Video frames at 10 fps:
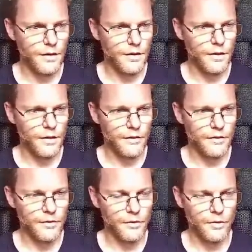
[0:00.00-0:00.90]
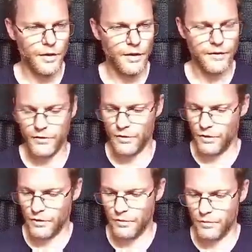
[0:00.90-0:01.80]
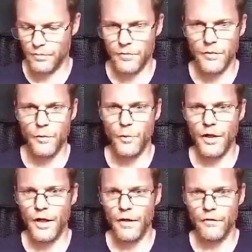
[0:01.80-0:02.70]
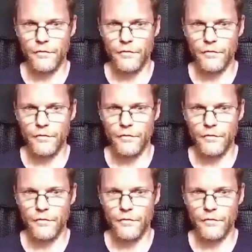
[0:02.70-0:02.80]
Let's do that. So we have